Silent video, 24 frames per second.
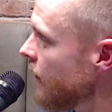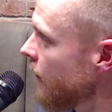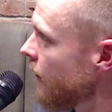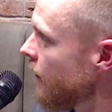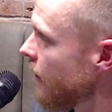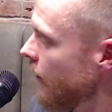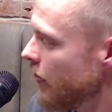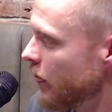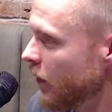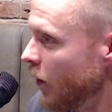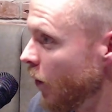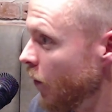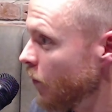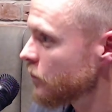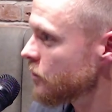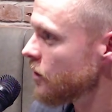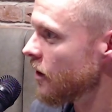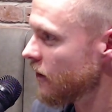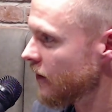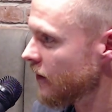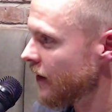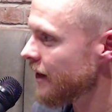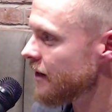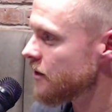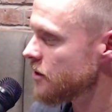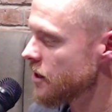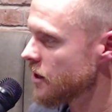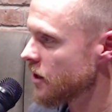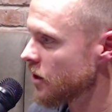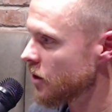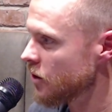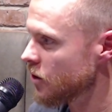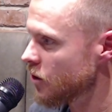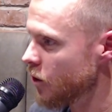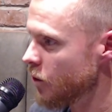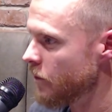Yeah. those are the things
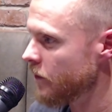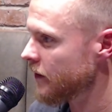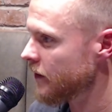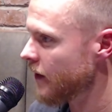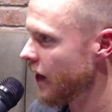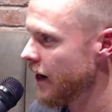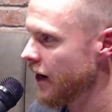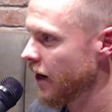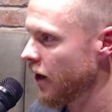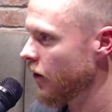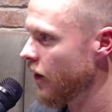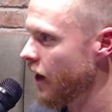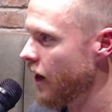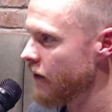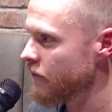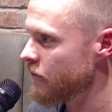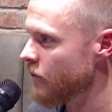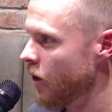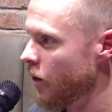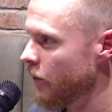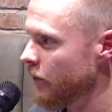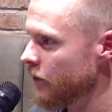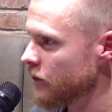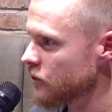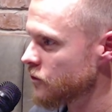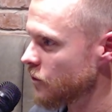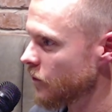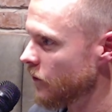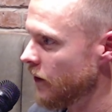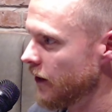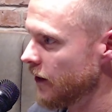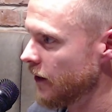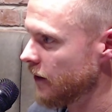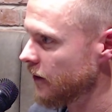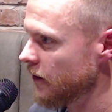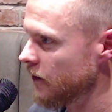he can do. But then he'll have moments
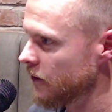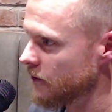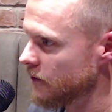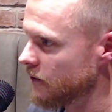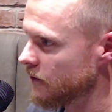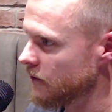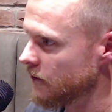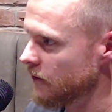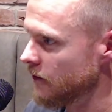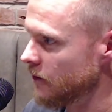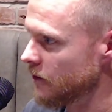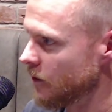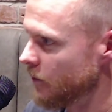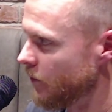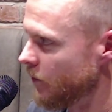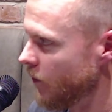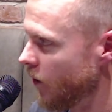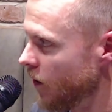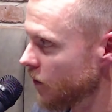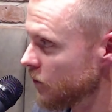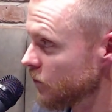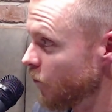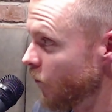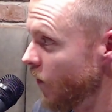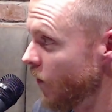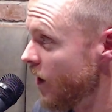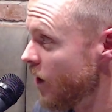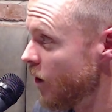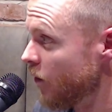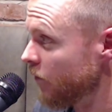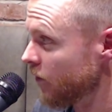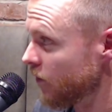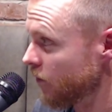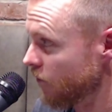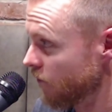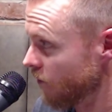where like it, it the ball's
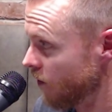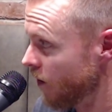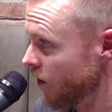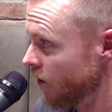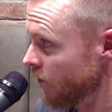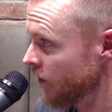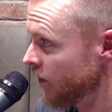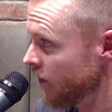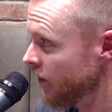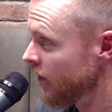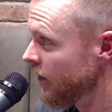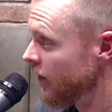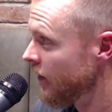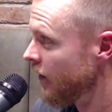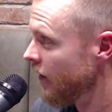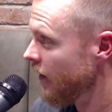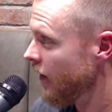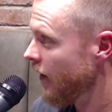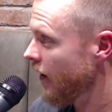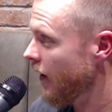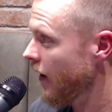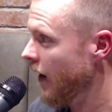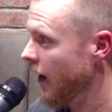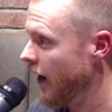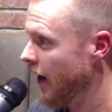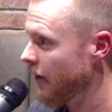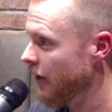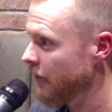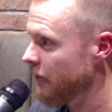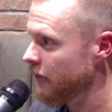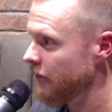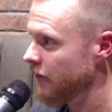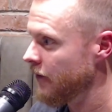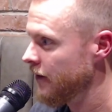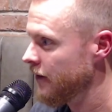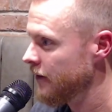way overthrown.
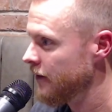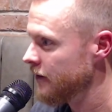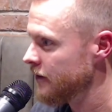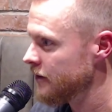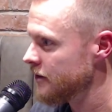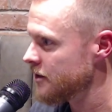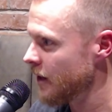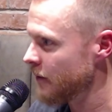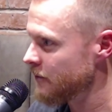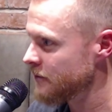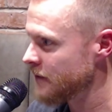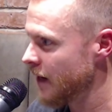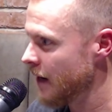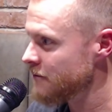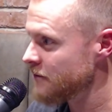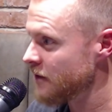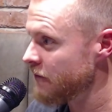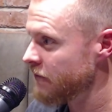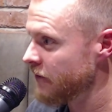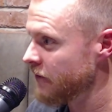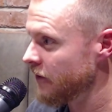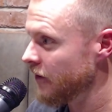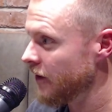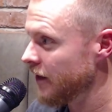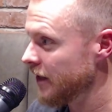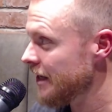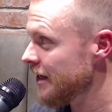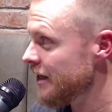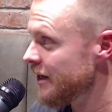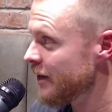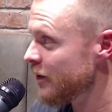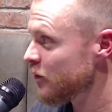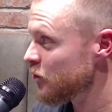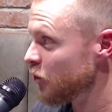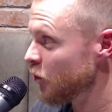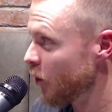Um, sometimes I feel like
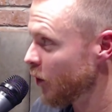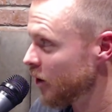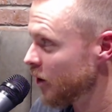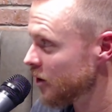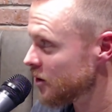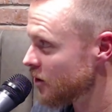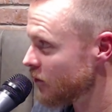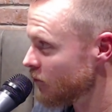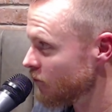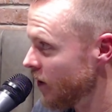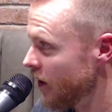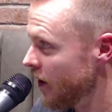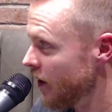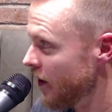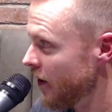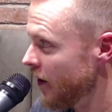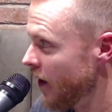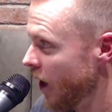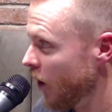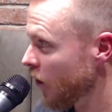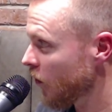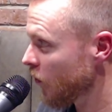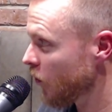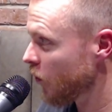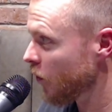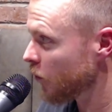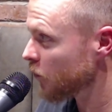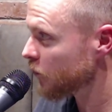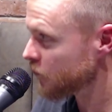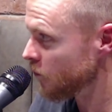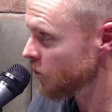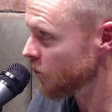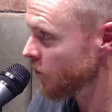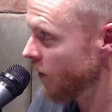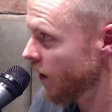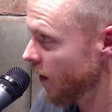he is looking to run a
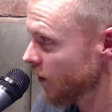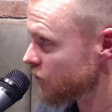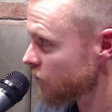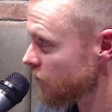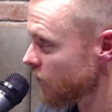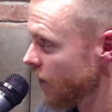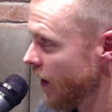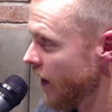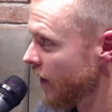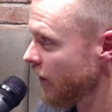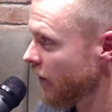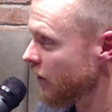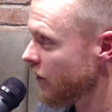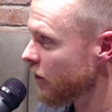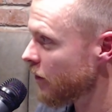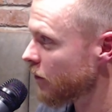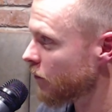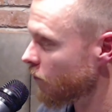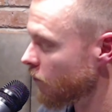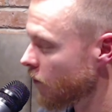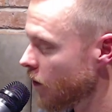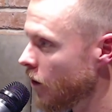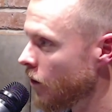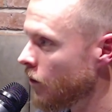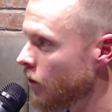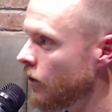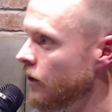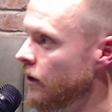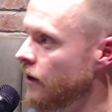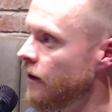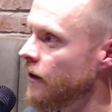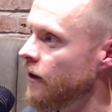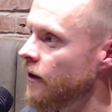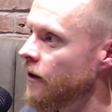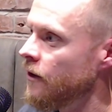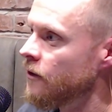little too much rather than throw.
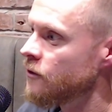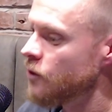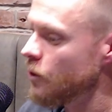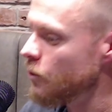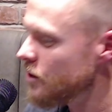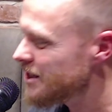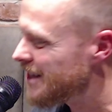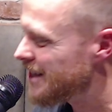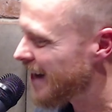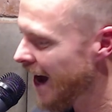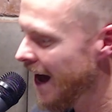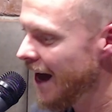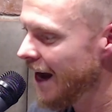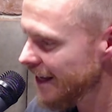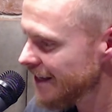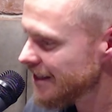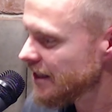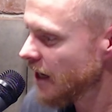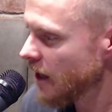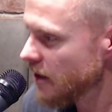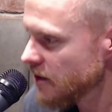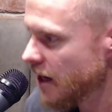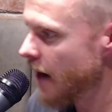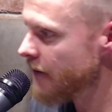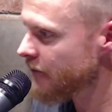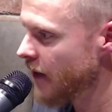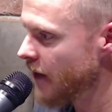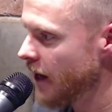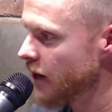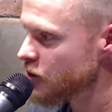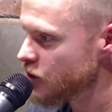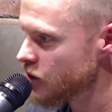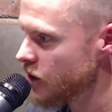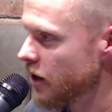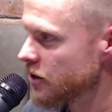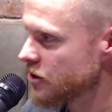So he's got, he does have
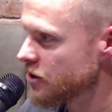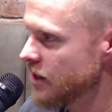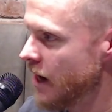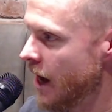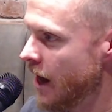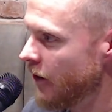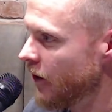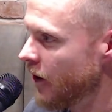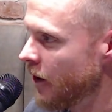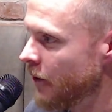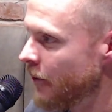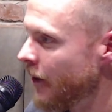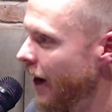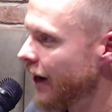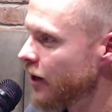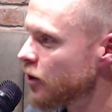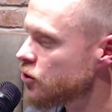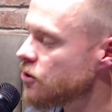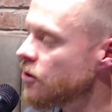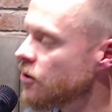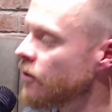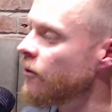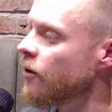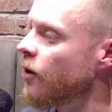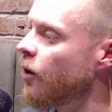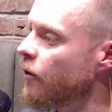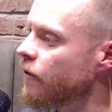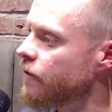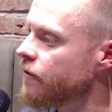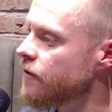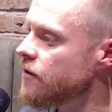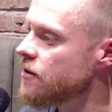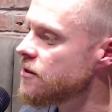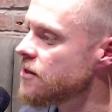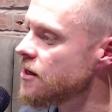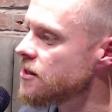that Josh Allen, and I just don't know
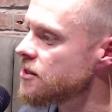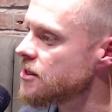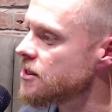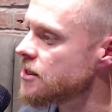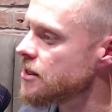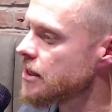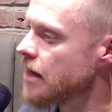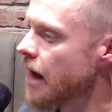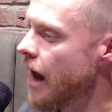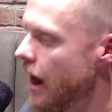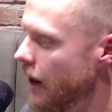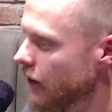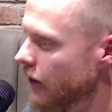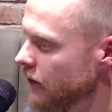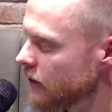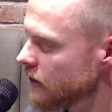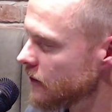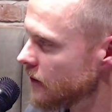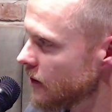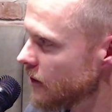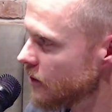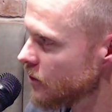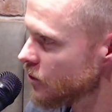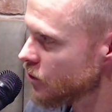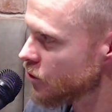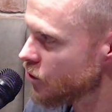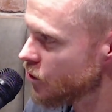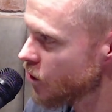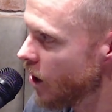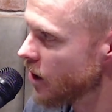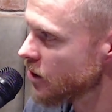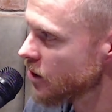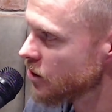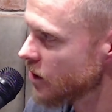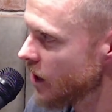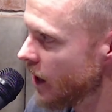if he's as talented as
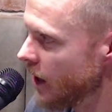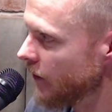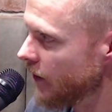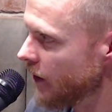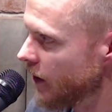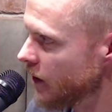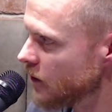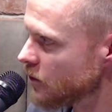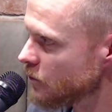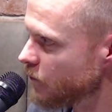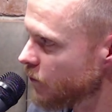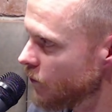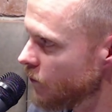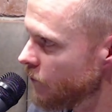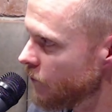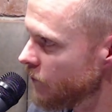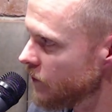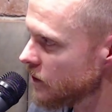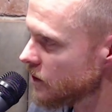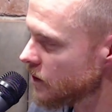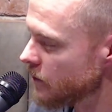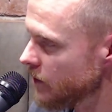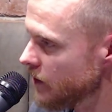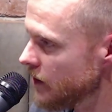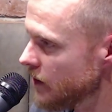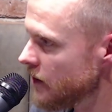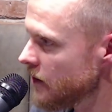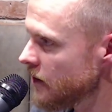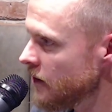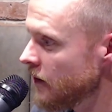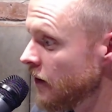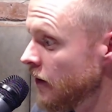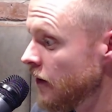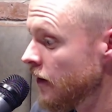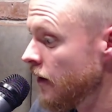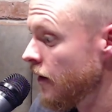Josh Allen has right. proven to
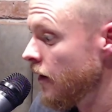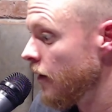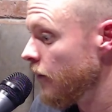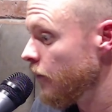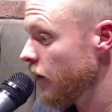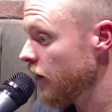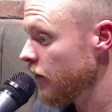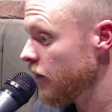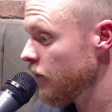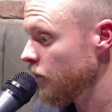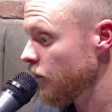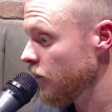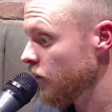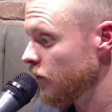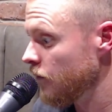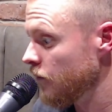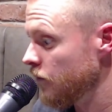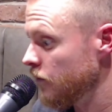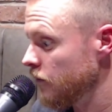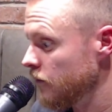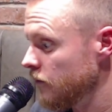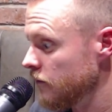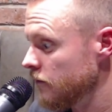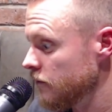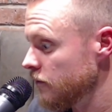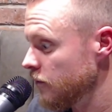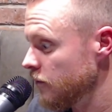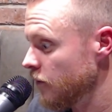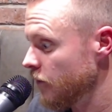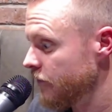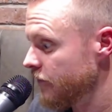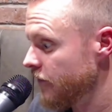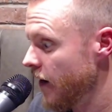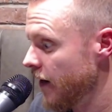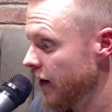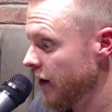be. But
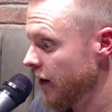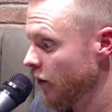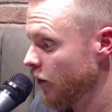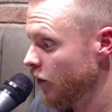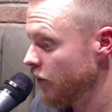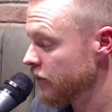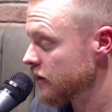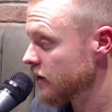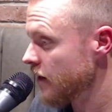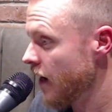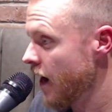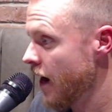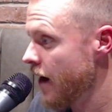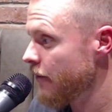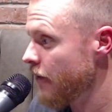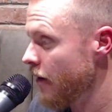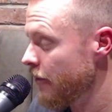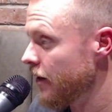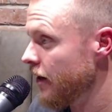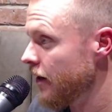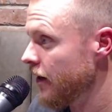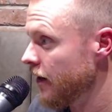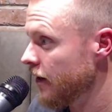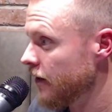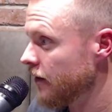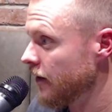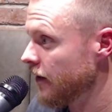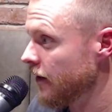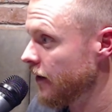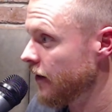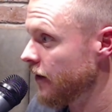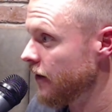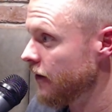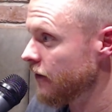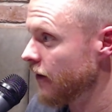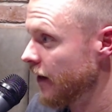we'll find out over time. I mean, it,
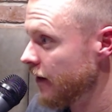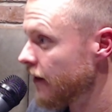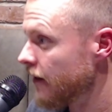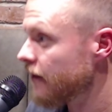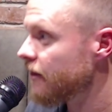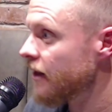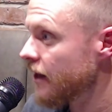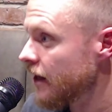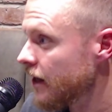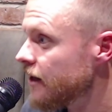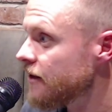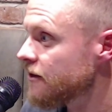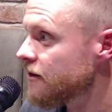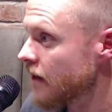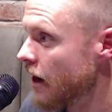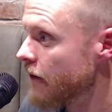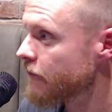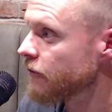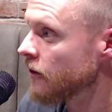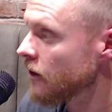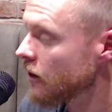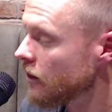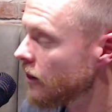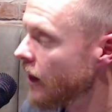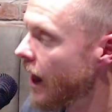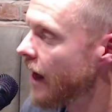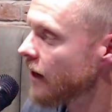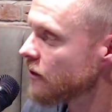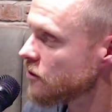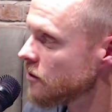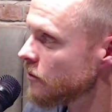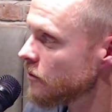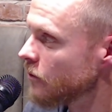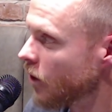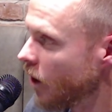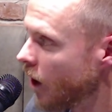it is. I think he definitely
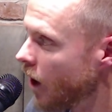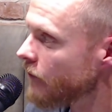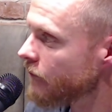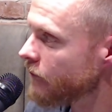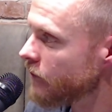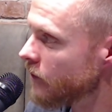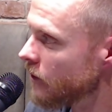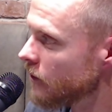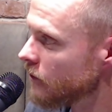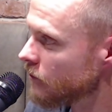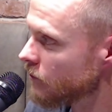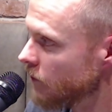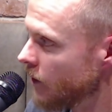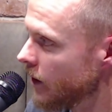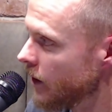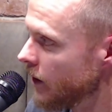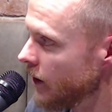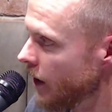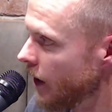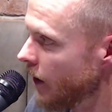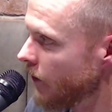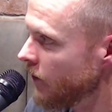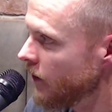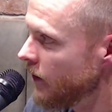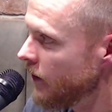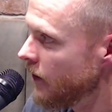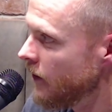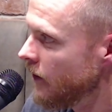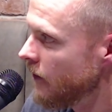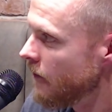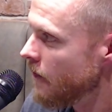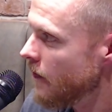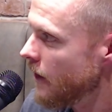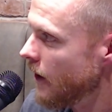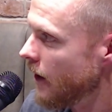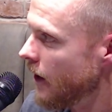lacks some confidence right now.
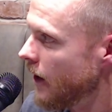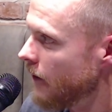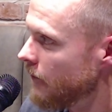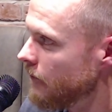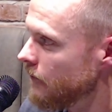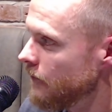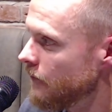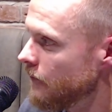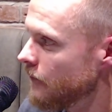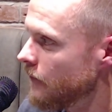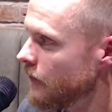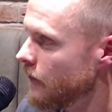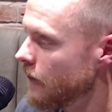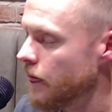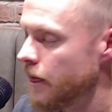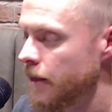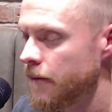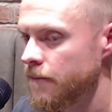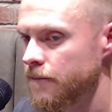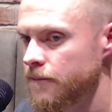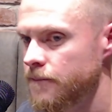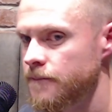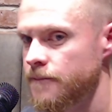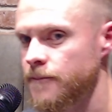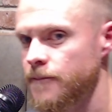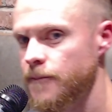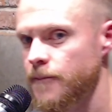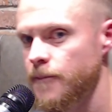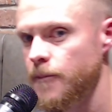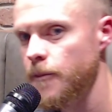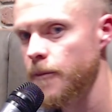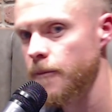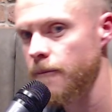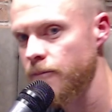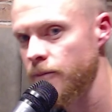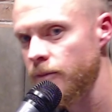But that's um, the best reason of
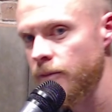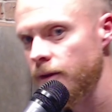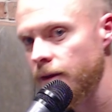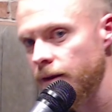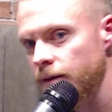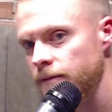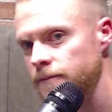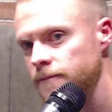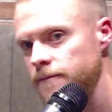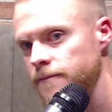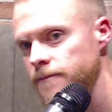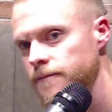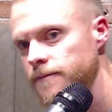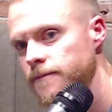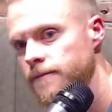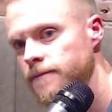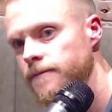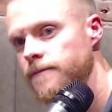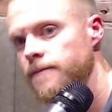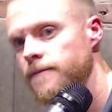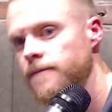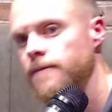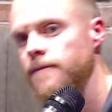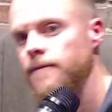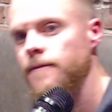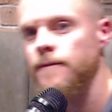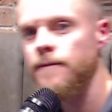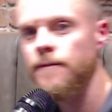why he has to be out there now.